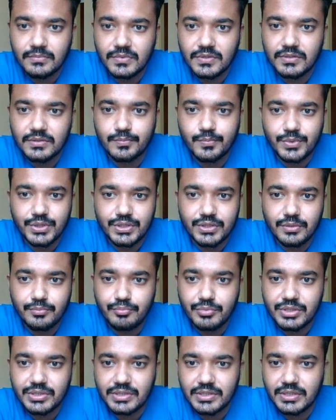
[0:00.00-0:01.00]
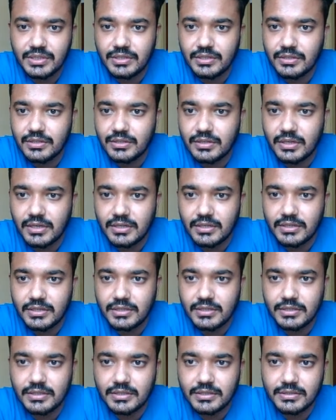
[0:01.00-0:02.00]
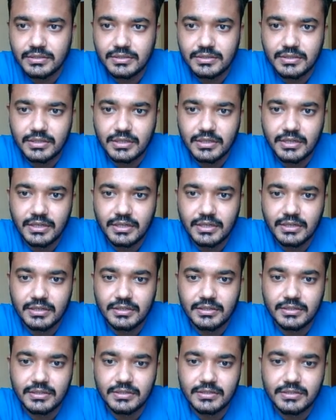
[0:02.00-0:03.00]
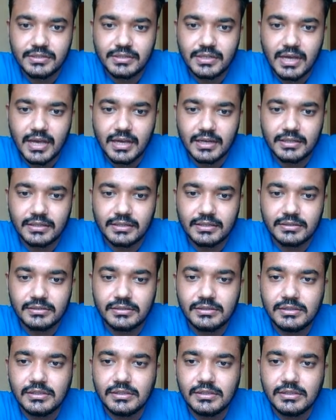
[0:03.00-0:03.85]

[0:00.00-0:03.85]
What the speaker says: This bishop is here and it is staring at this diagonal.